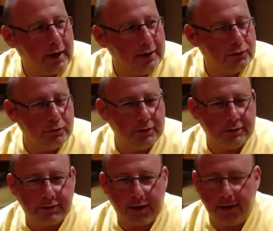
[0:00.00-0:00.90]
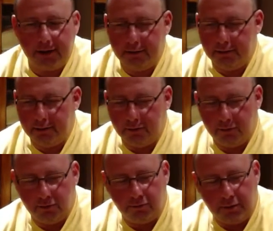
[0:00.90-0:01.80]
I just want to say, we
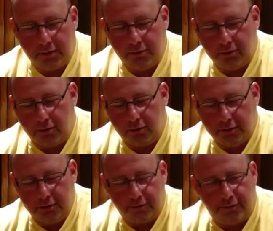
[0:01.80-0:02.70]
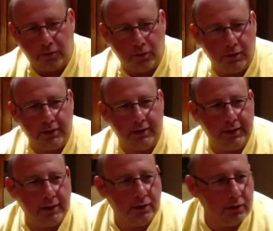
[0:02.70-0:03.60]
remember all the fallen
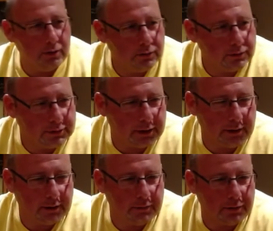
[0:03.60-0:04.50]
heroes and